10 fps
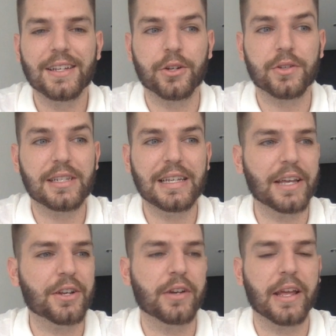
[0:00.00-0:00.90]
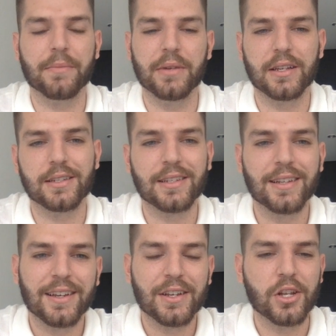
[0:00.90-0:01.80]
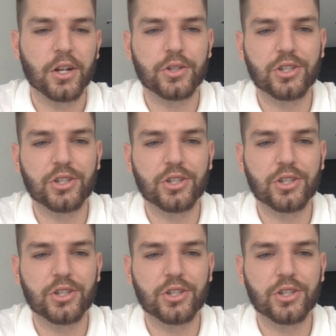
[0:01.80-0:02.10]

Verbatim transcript: you know, see that your name is, you know,